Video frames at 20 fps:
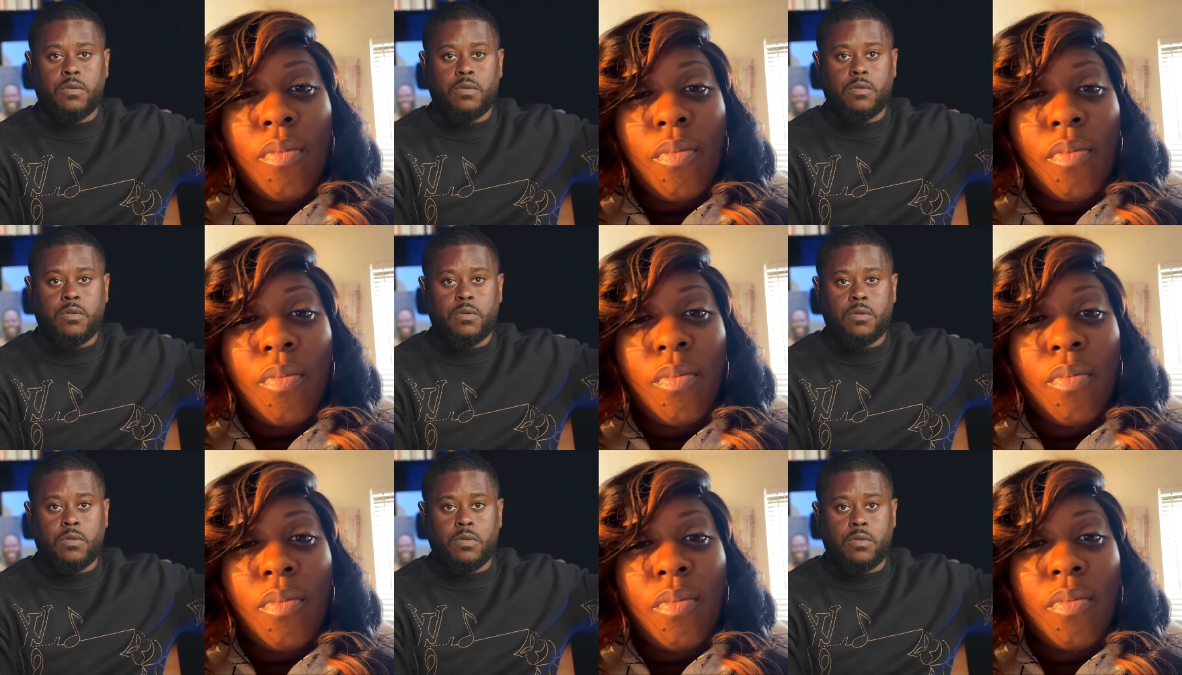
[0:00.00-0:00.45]

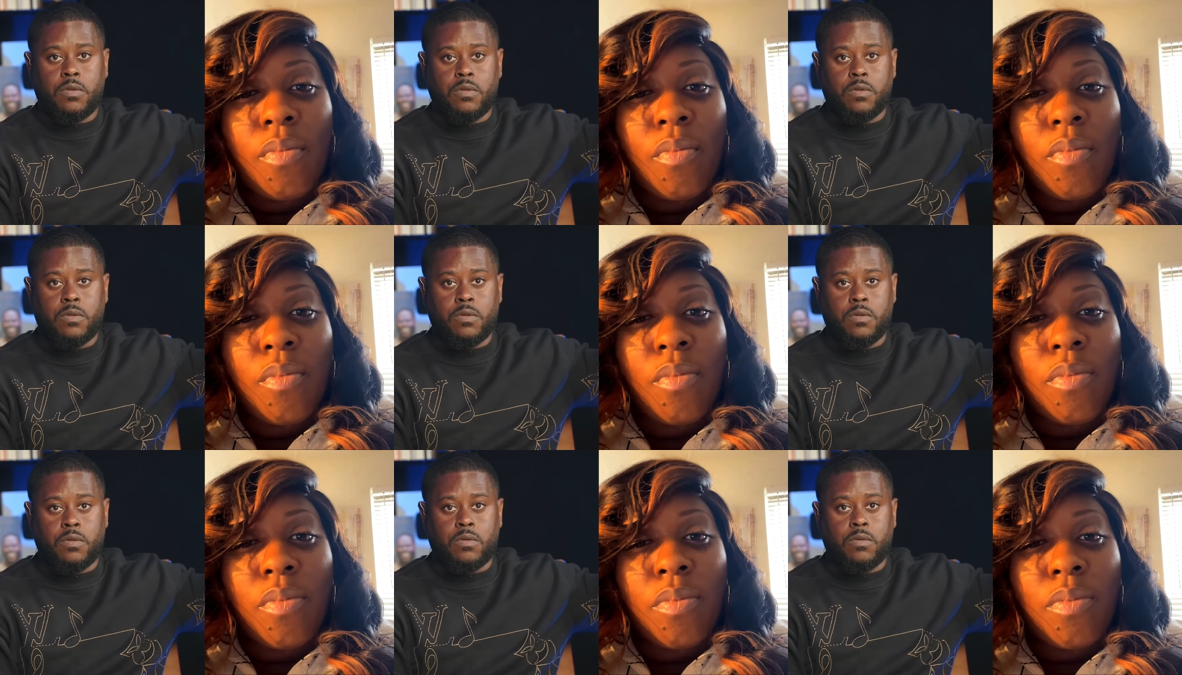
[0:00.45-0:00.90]

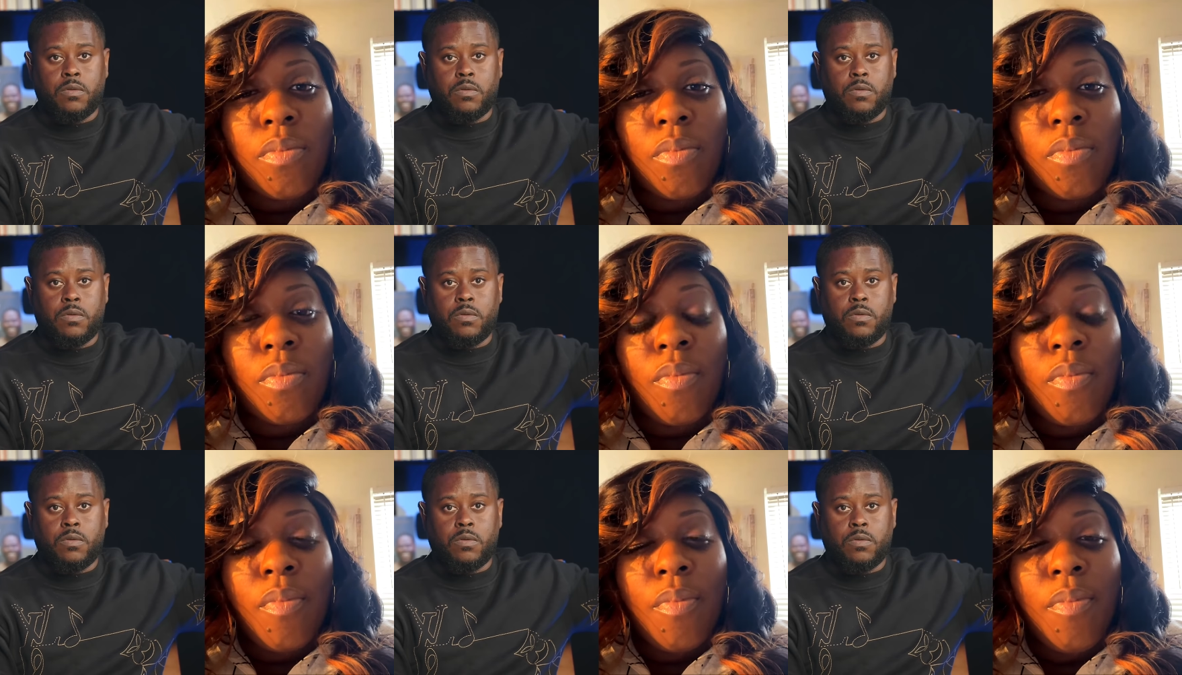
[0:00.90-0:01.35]

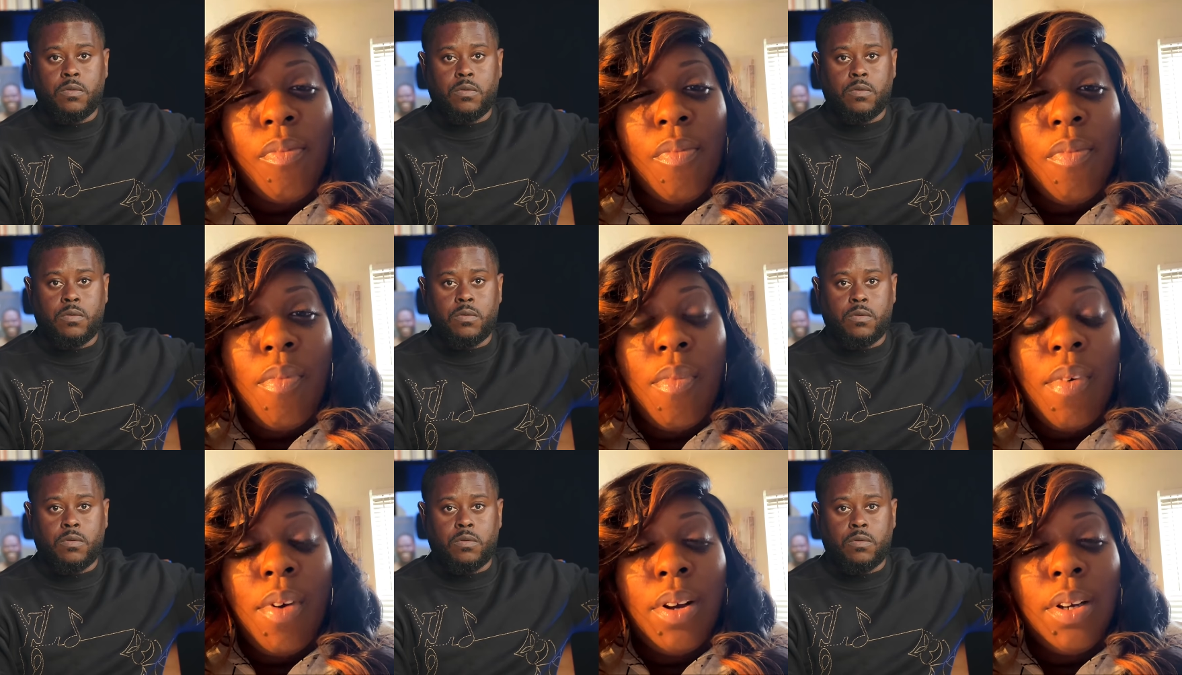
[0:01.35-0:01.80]
(silence)